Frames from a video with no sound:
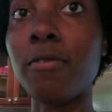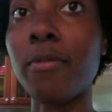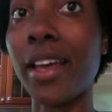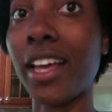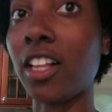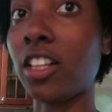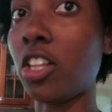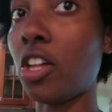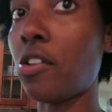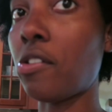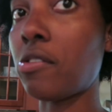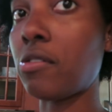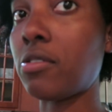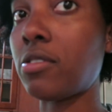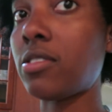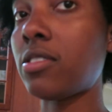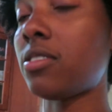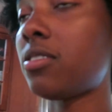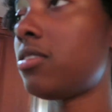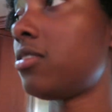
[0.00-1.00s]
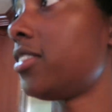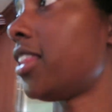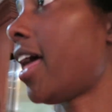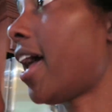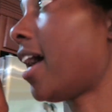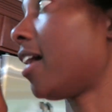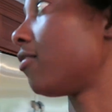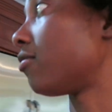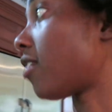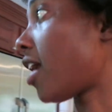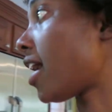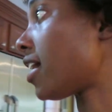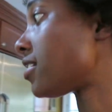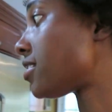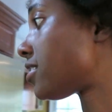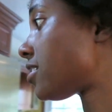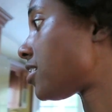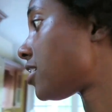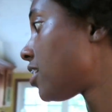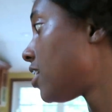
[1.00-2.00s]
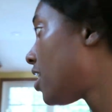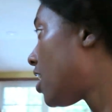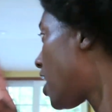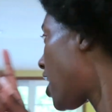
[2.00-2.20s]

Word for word: of my clothes that rest,